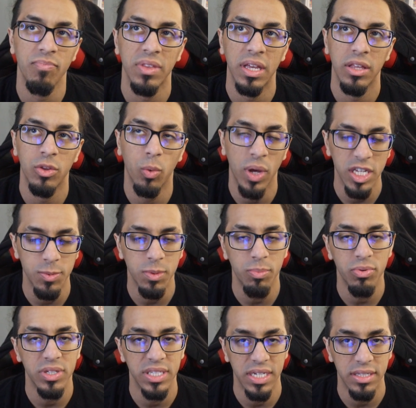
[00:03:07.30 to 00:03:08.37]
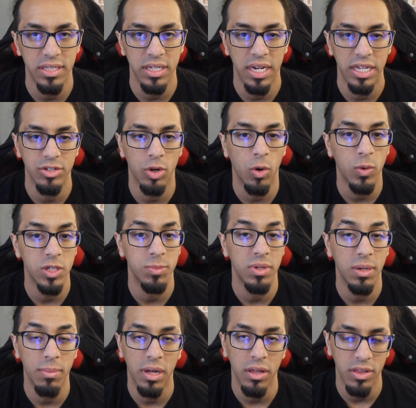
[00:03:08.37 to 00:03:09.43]
the way it's been presented, has always been
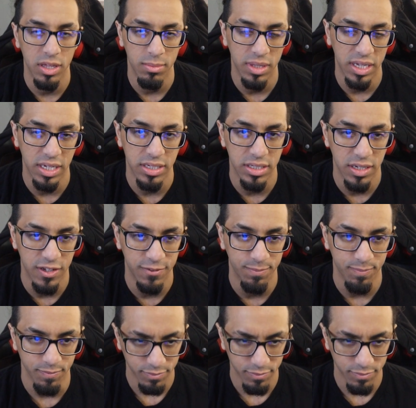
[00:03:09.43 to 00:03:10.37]
about them, like I said,